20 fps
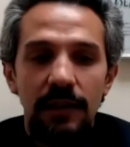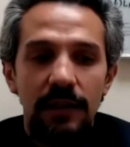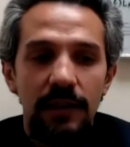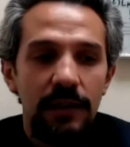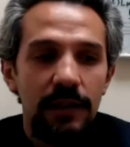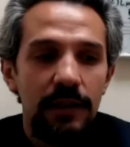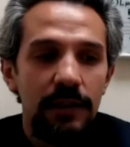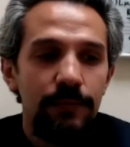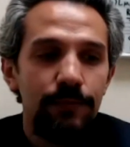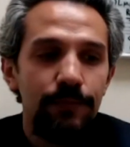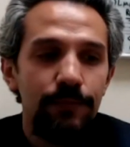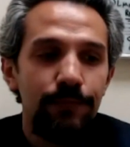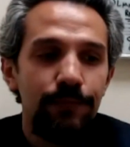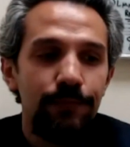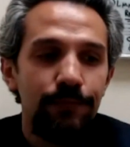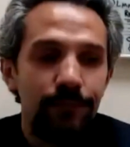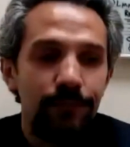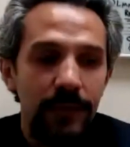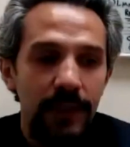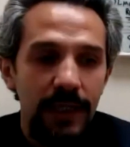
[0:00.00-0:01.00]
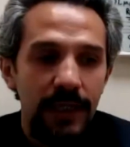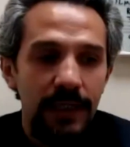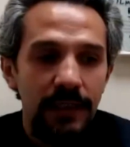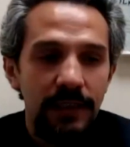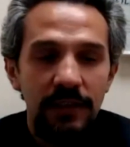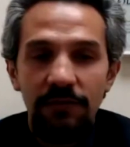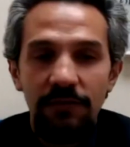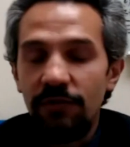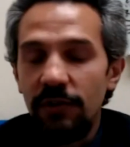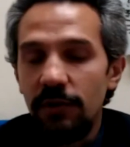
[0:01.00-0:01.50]

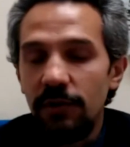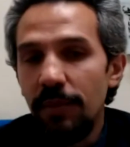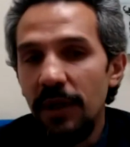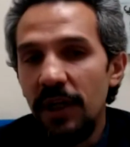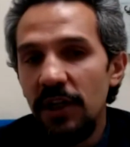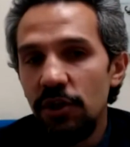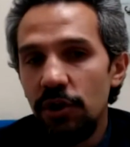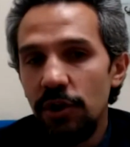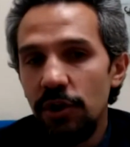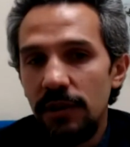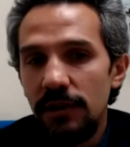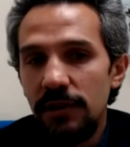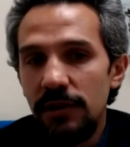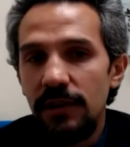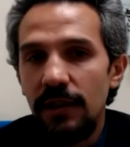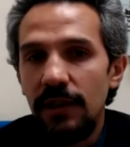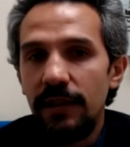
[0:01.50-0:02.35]
in different patients,